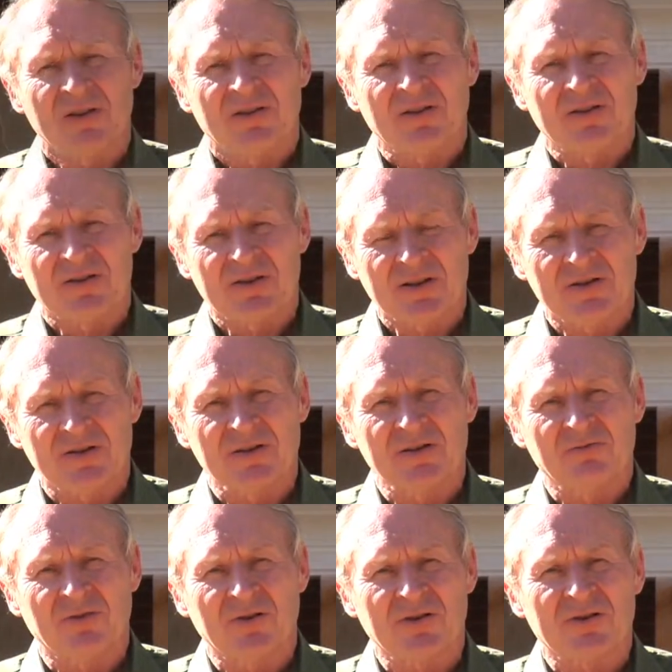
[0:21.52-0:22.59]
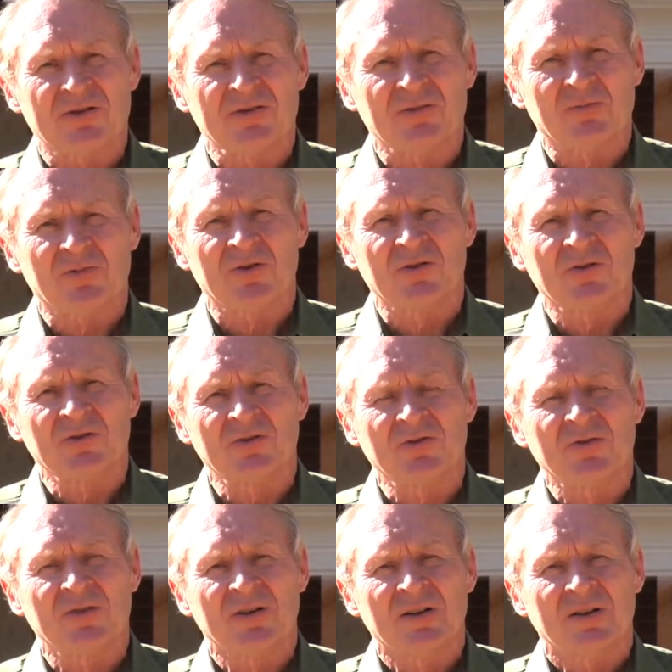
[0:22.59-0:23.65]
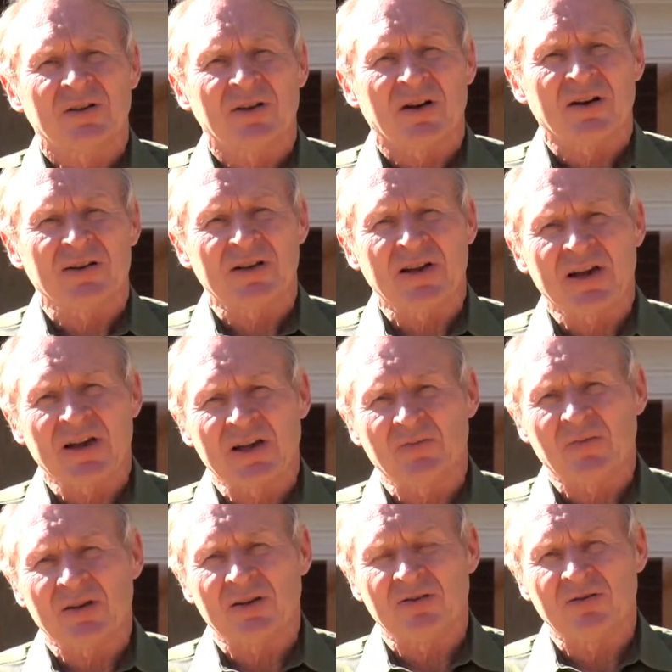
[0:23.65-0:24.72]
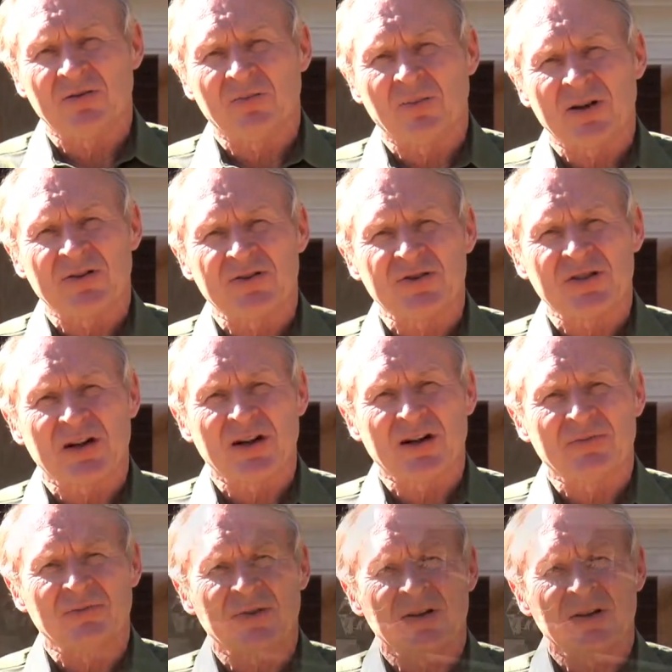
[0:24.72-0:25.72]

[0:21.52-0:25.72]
continually work to improve our game and do a better job.